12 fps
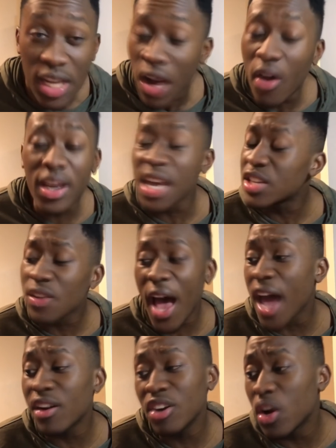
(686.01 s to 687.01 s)
Okay, so
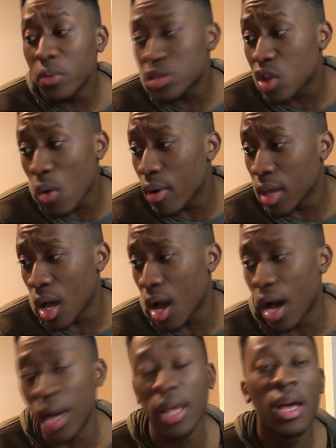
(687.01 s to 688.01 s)
I don't know what's going
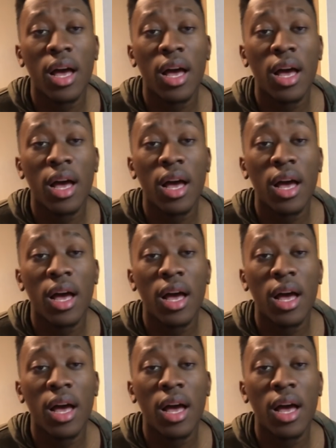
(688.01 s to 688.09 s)
on.